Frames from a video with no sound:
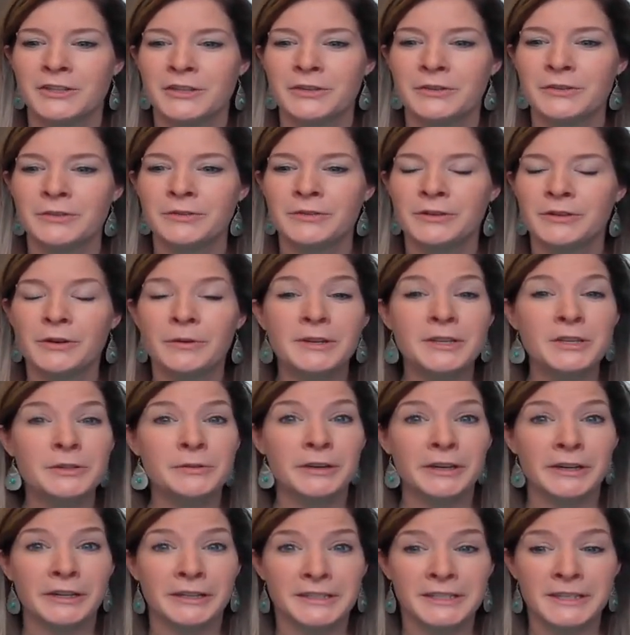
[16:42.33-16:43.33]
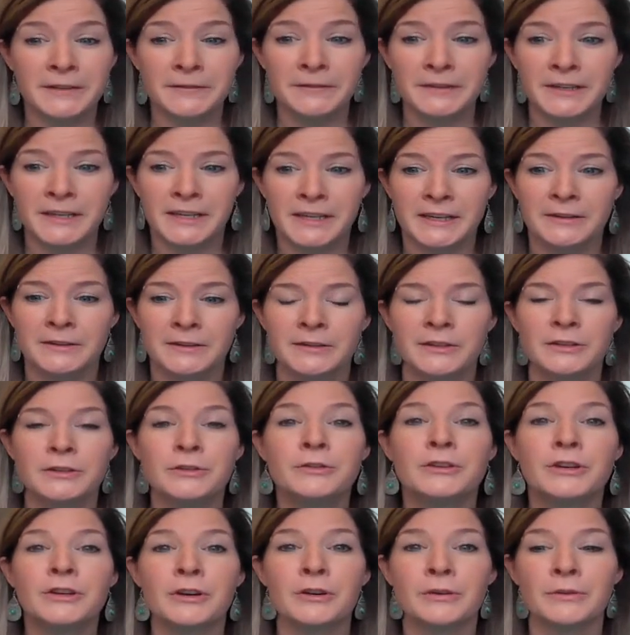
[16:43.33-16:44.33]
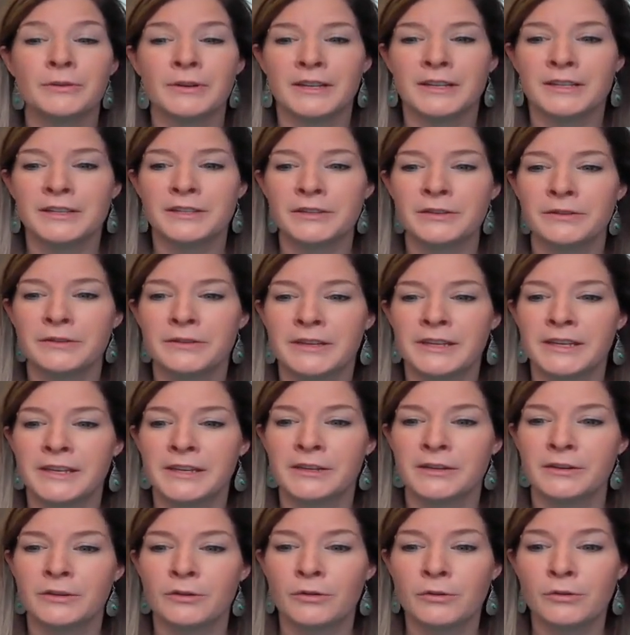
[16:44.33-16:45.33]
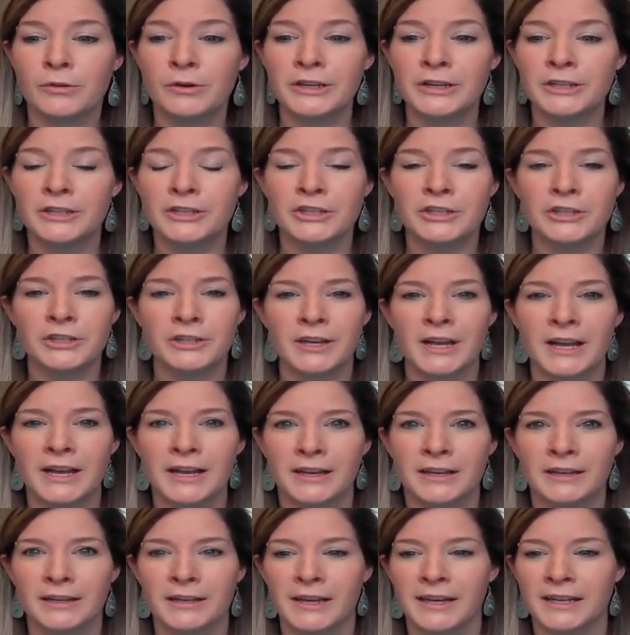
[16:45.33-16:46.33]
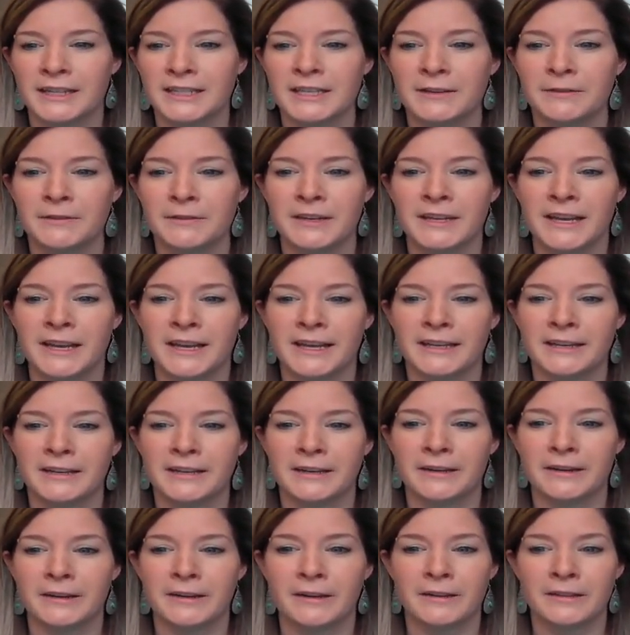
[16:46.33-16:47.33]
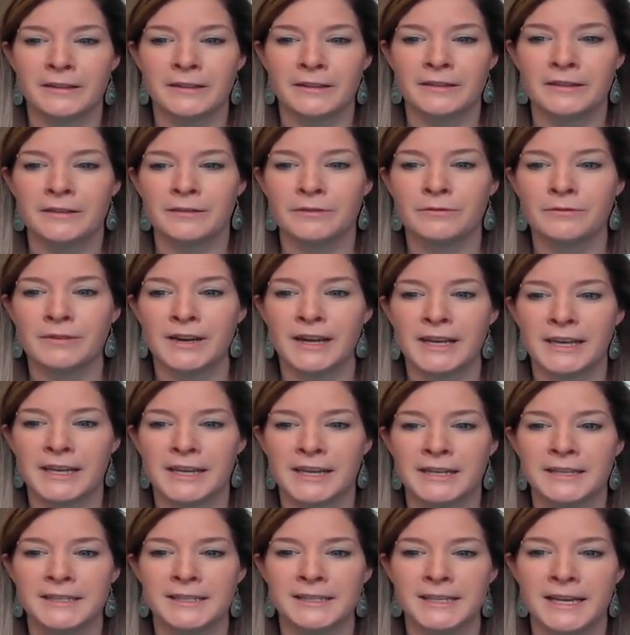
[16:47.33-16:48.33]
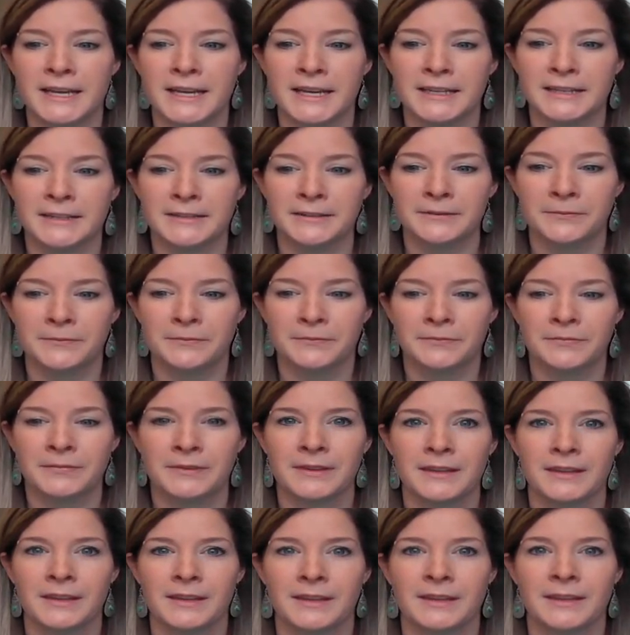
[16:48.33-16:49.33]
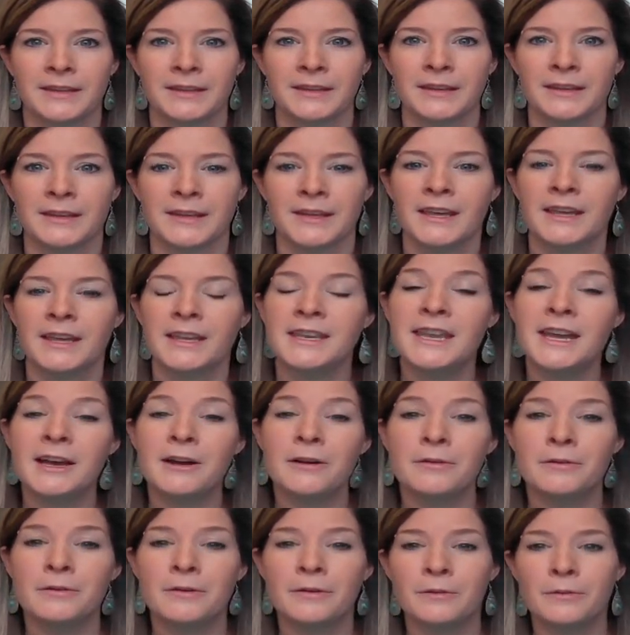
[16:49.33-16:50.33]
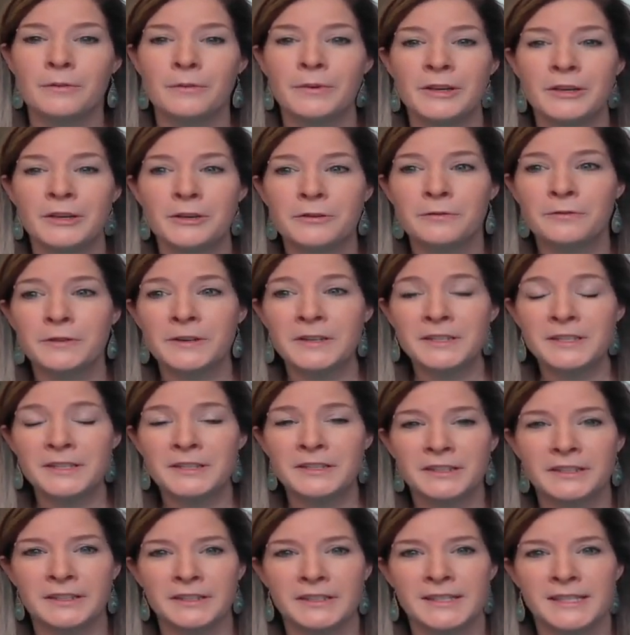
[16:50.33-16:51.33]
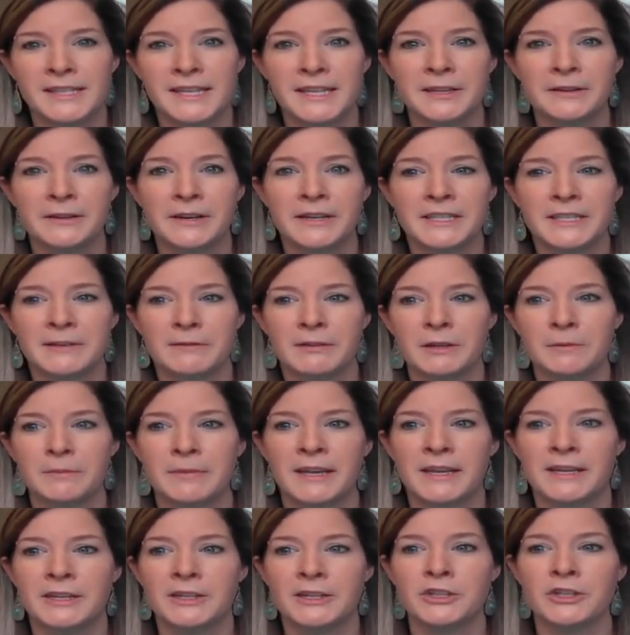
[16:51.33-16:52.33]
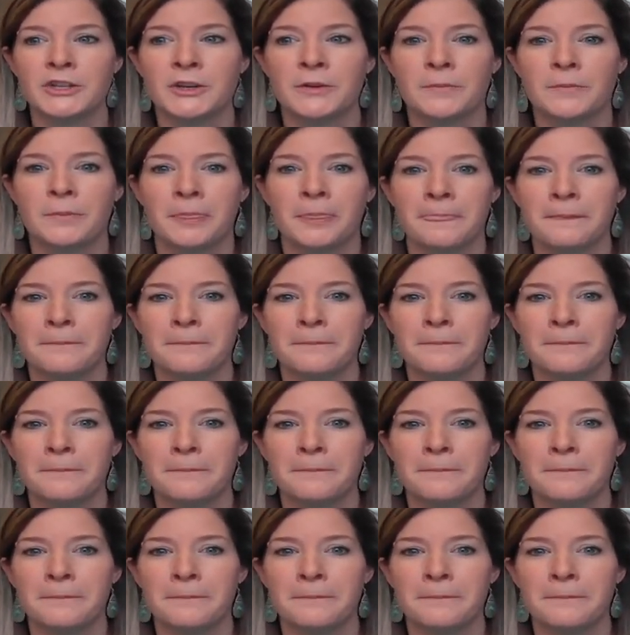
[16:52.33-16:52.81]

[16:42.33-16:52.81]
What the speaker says: To go into our activity, you go into the orange activity icon on the right-hand side. Now, when you first see their activity page,